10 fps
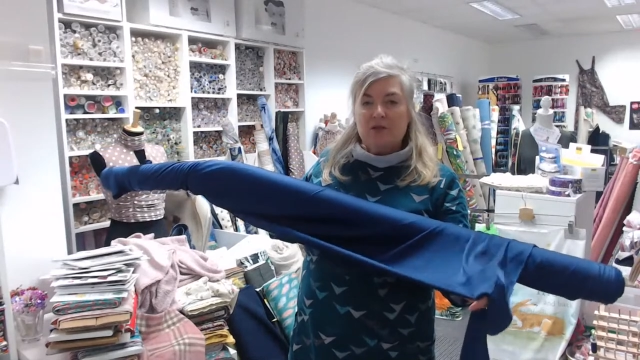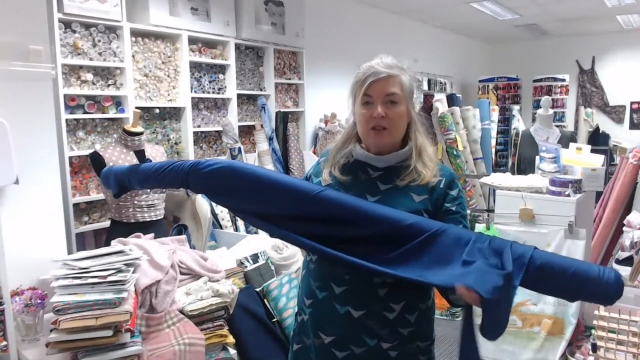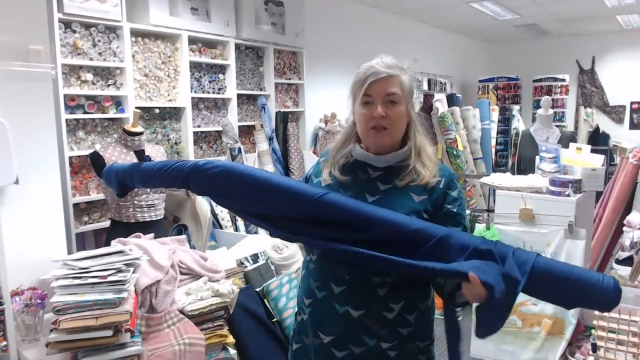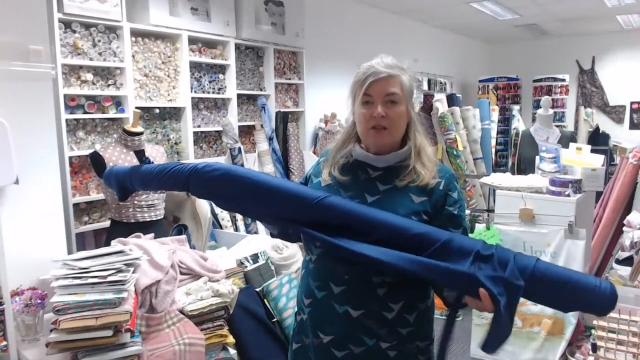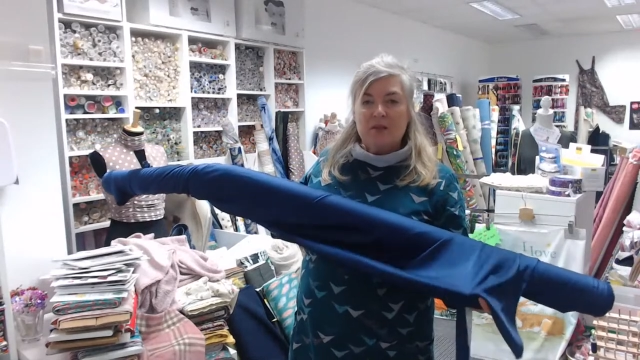for
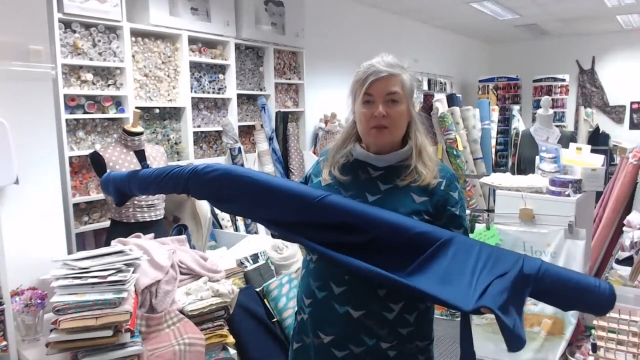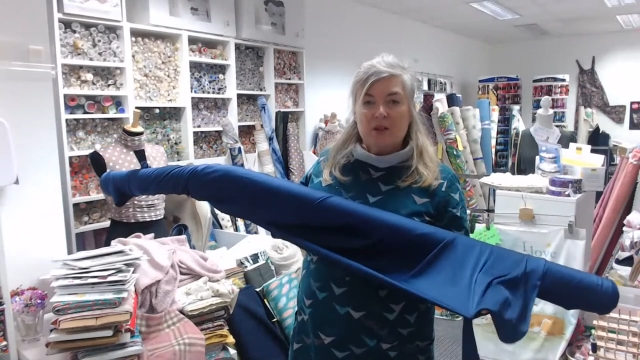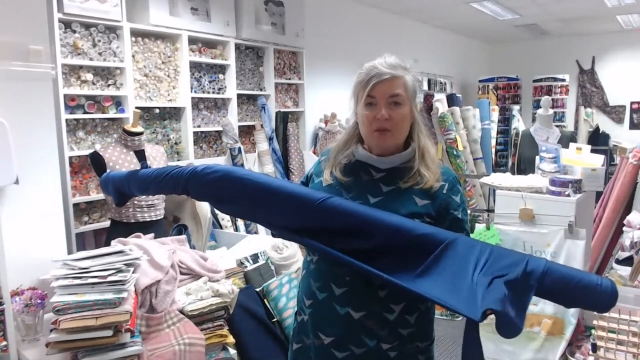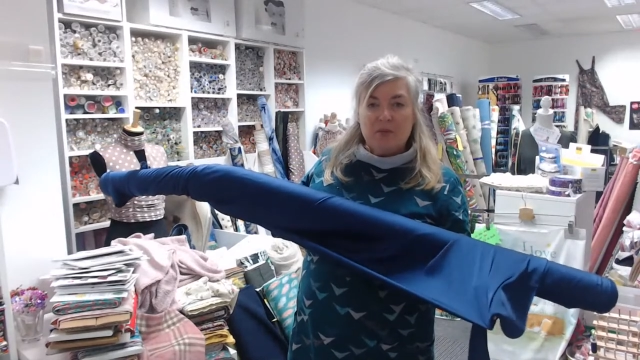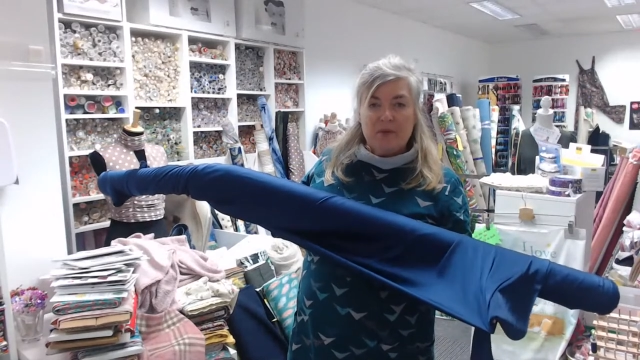trousers, but
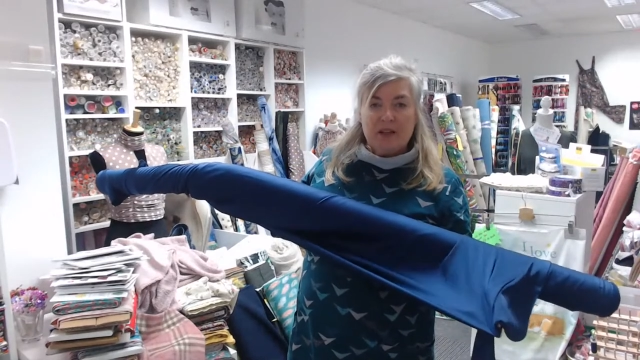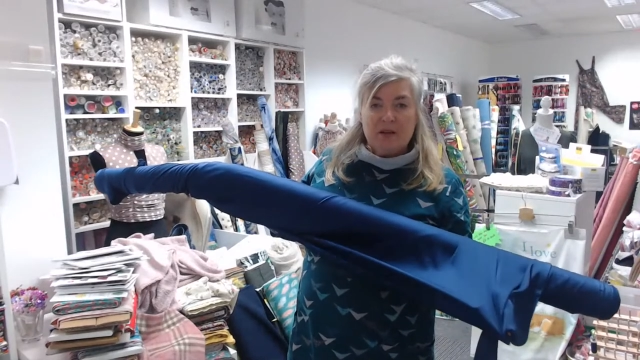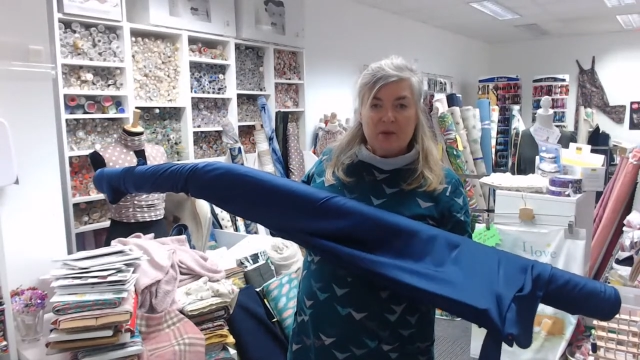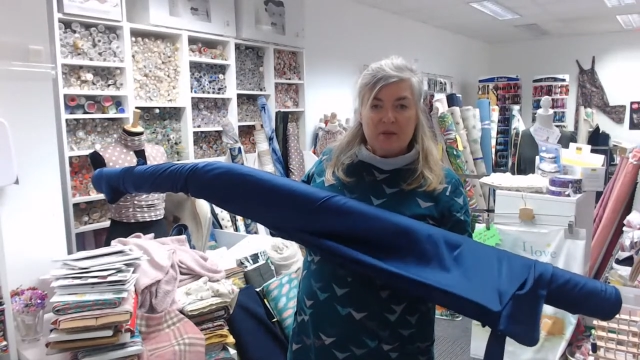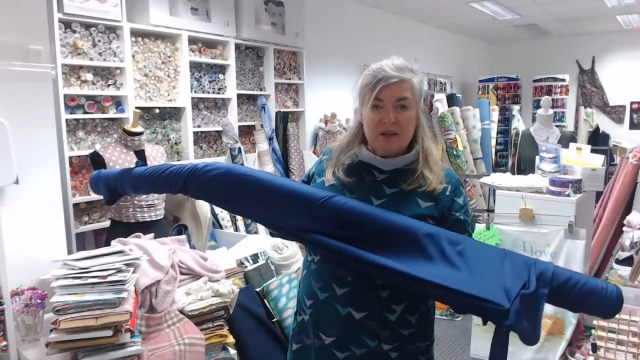you could probably
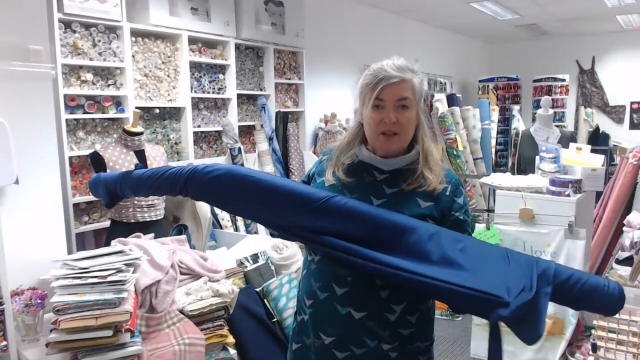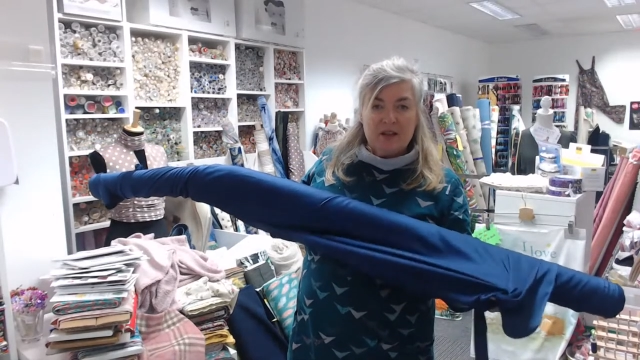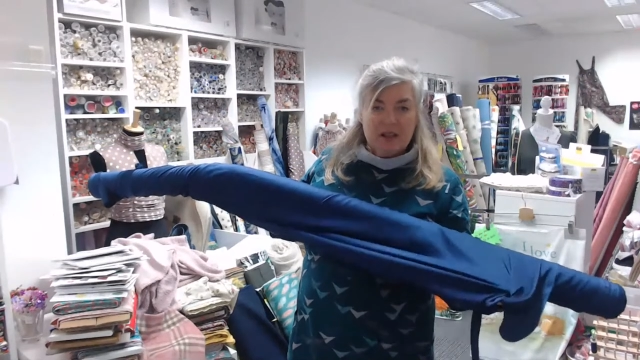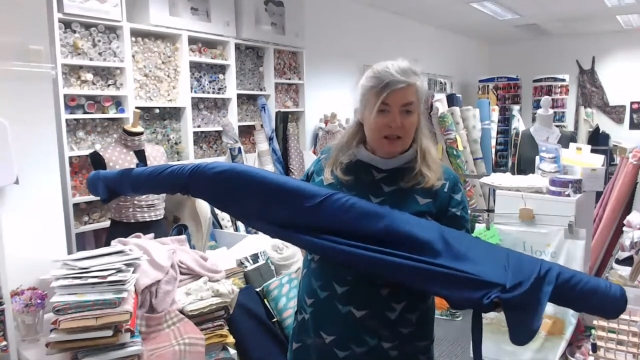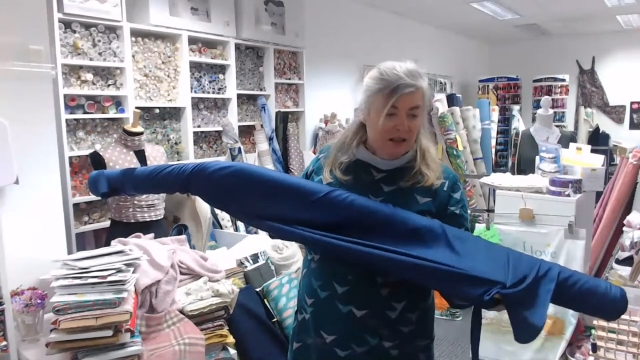get away with it.
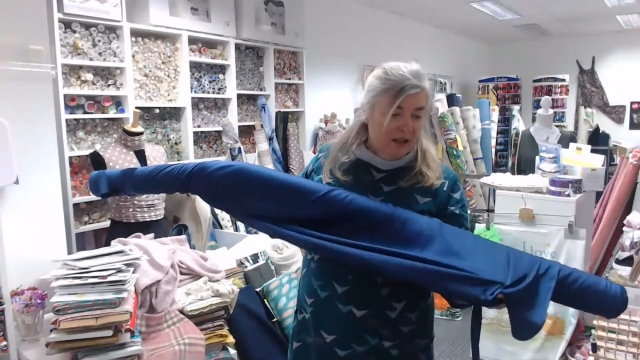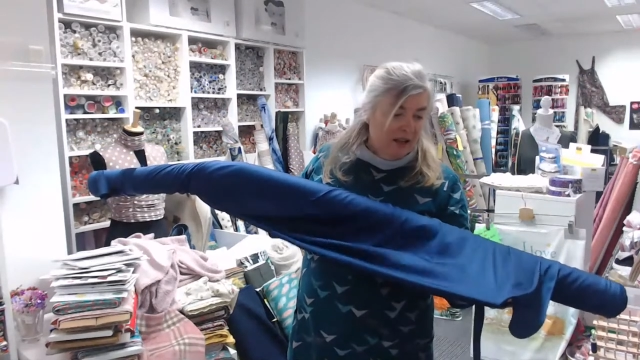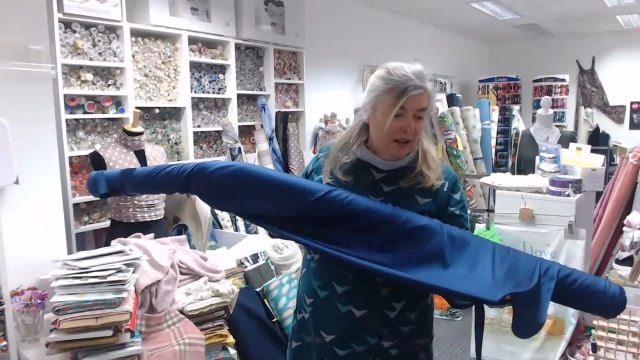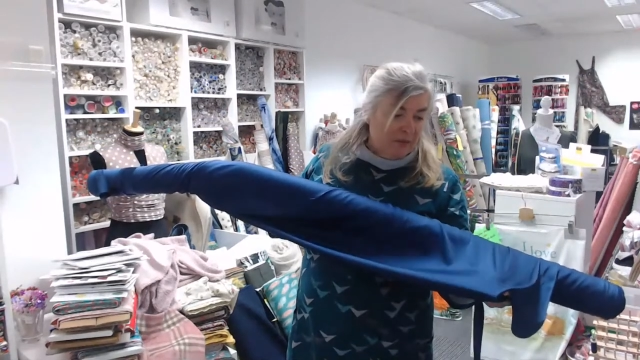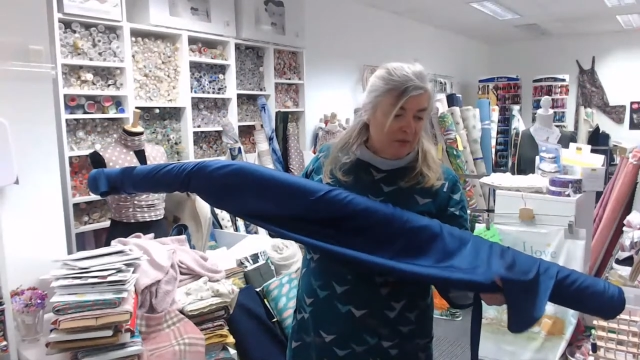
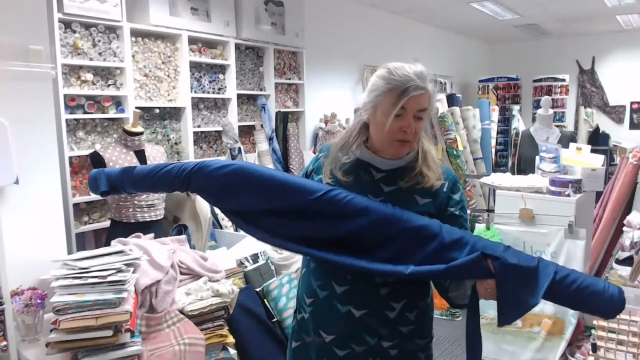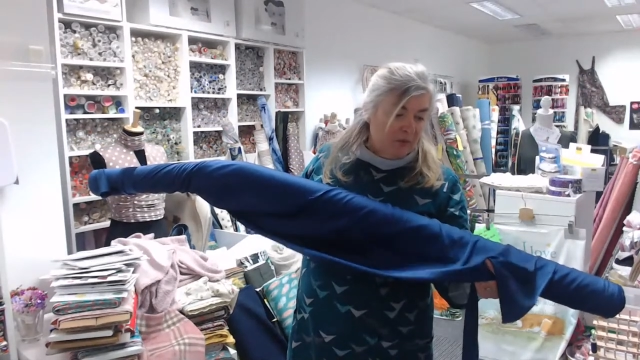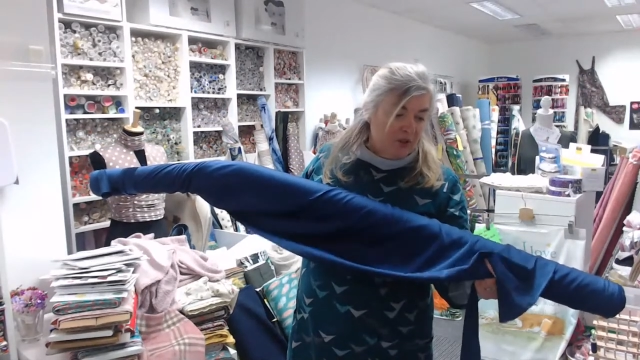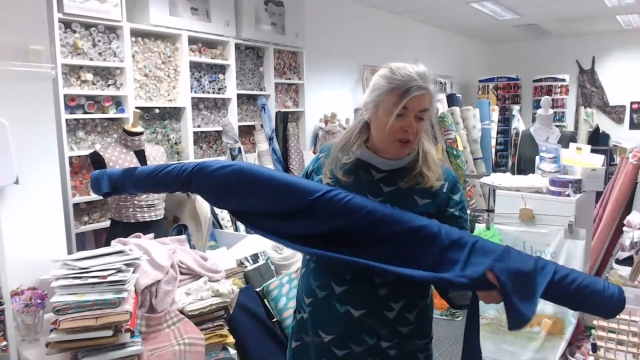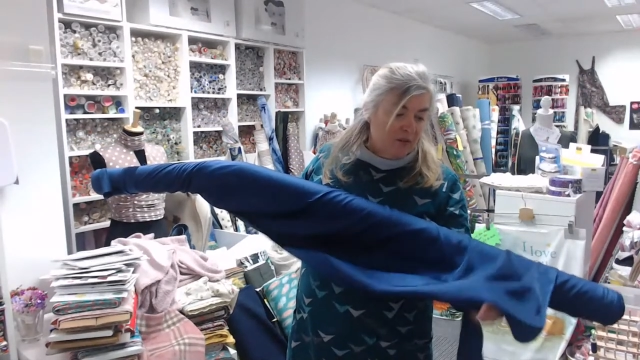Or
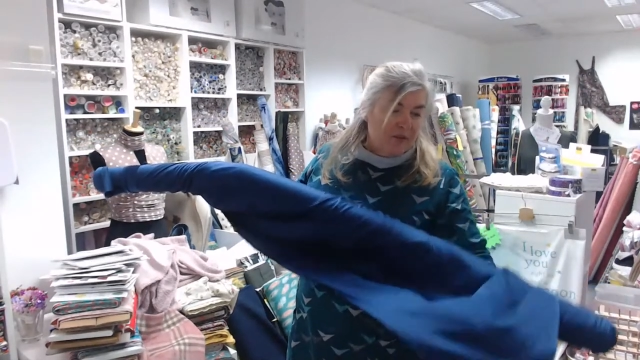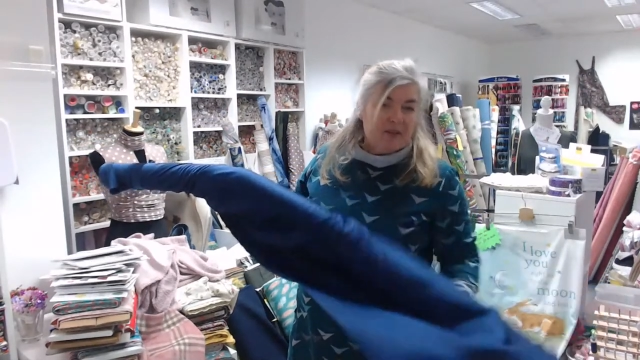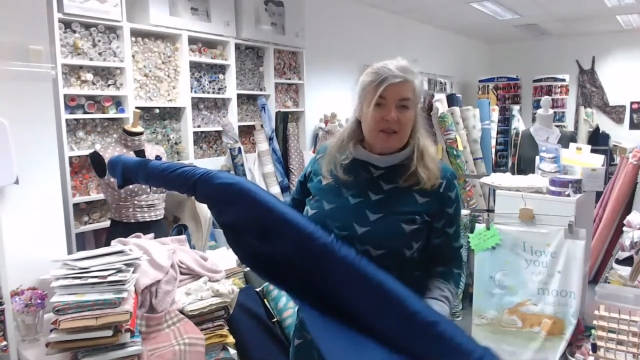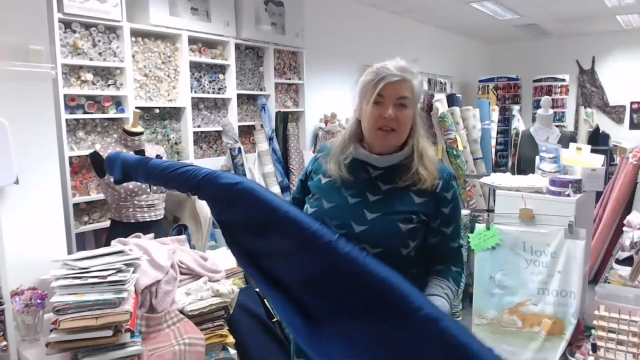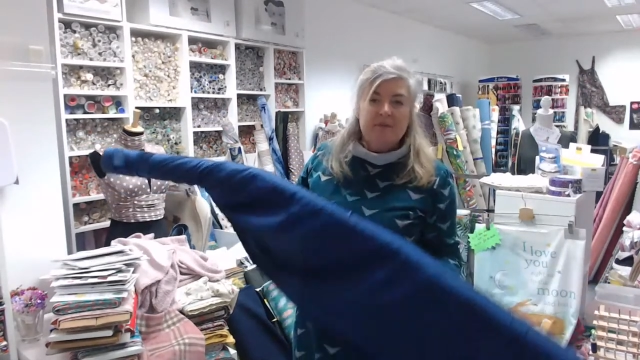
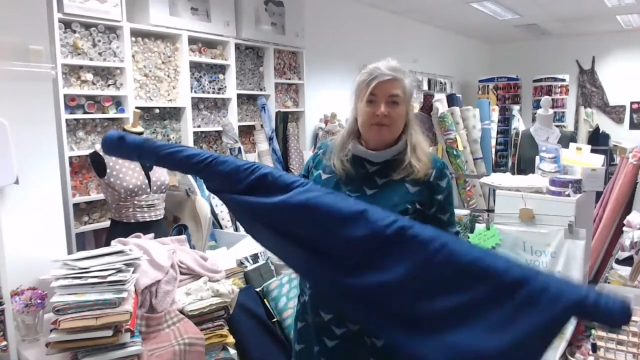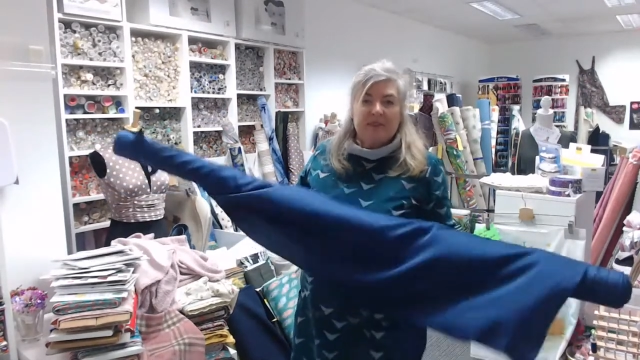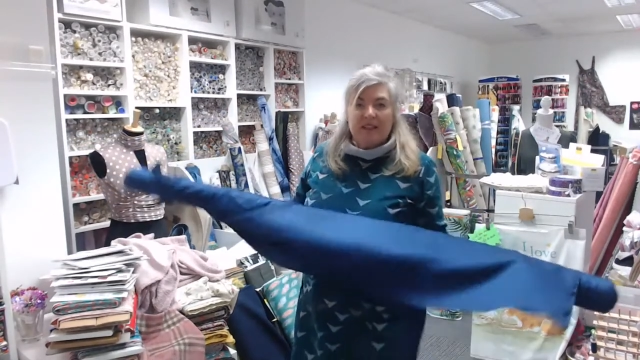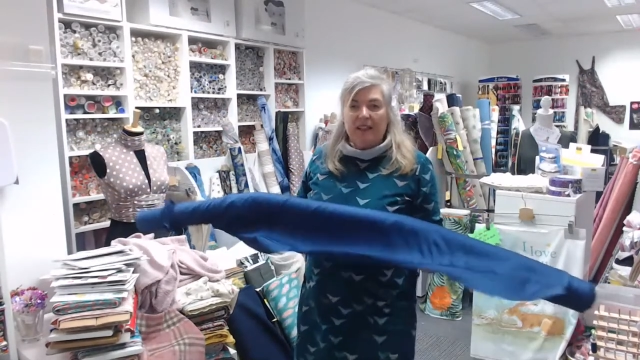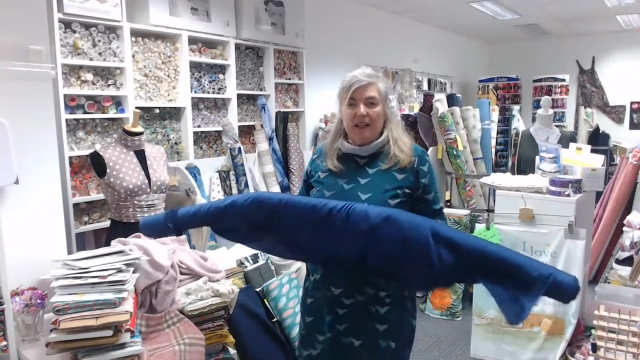pyjamas.
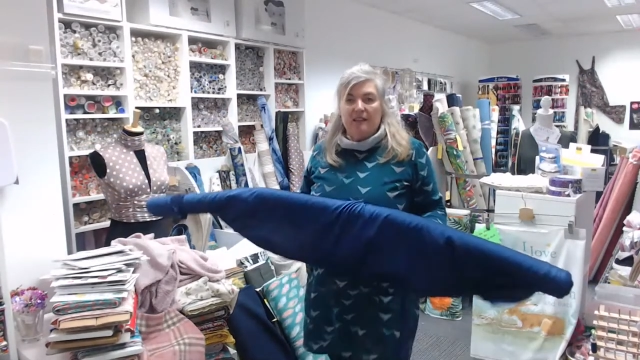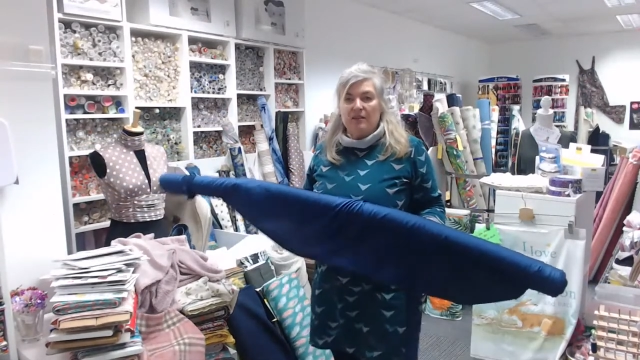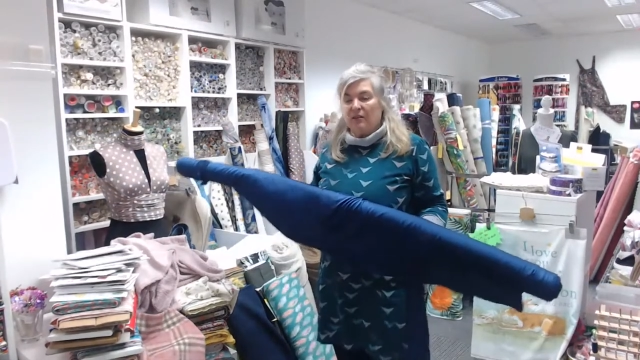And again, it's